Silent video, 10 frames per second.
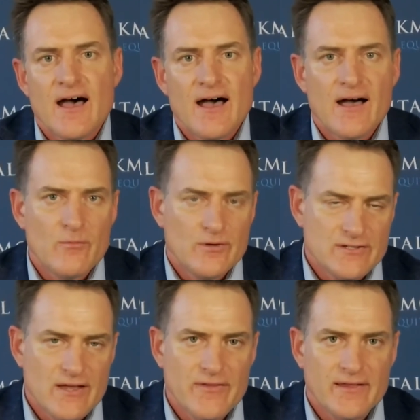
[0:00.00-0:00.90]

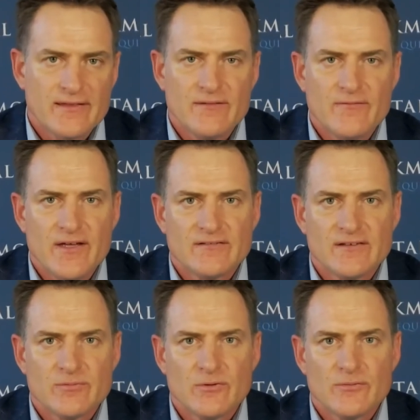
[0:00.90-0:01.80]
which I think
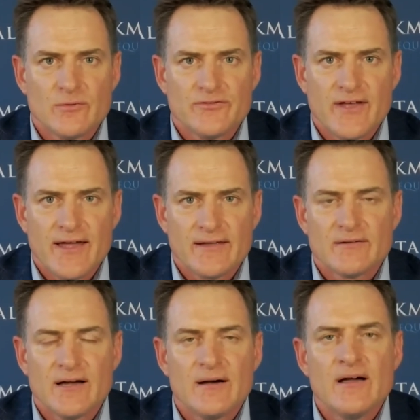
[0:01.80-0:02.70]
investors will take
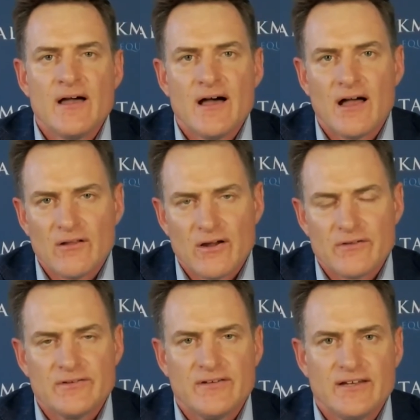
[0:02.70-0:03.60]
a lot
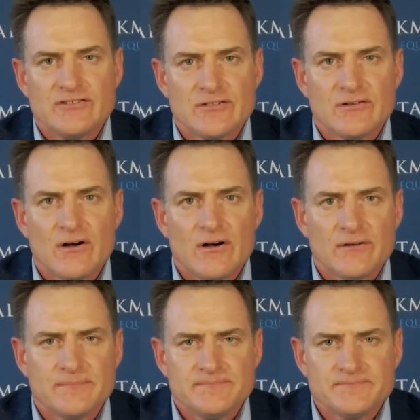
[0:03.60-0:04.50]
of attention
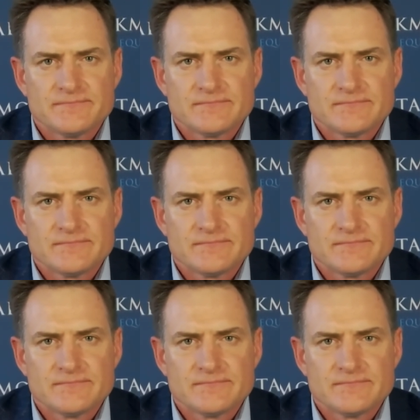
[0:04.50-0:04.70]
on.